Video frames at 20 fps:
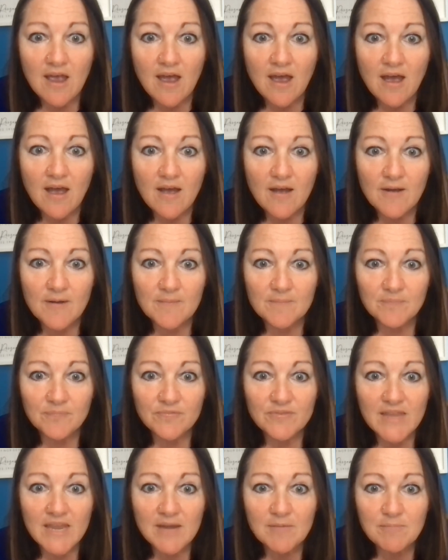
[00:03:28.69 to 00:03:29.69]
they
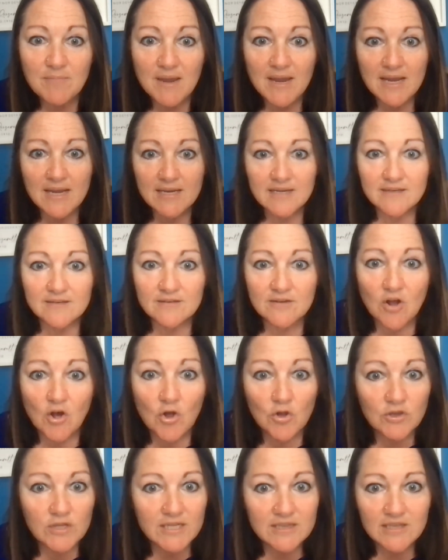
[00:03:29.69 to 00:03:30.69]
may
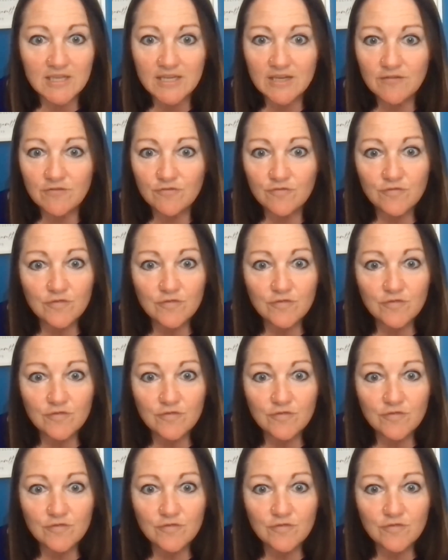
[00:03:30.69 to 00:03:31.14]
only leave